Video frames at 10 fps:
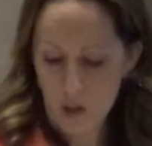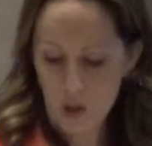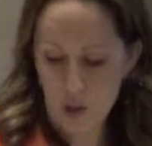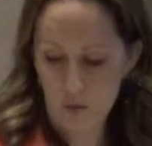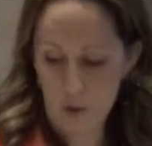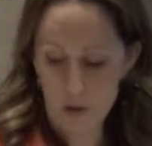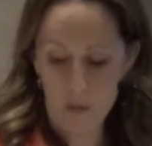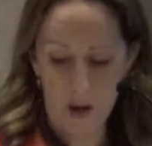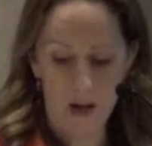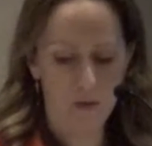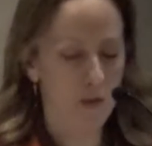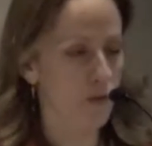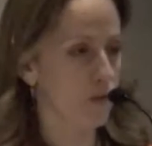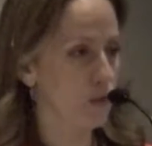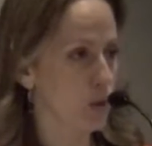She rode her bike
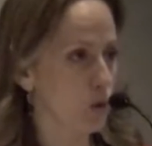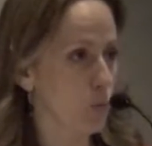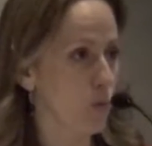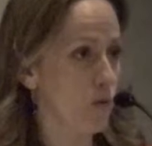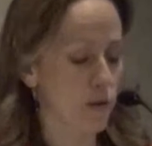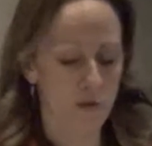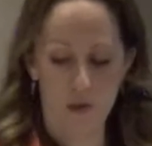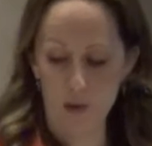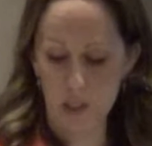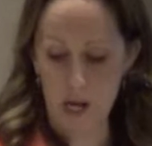to school for the first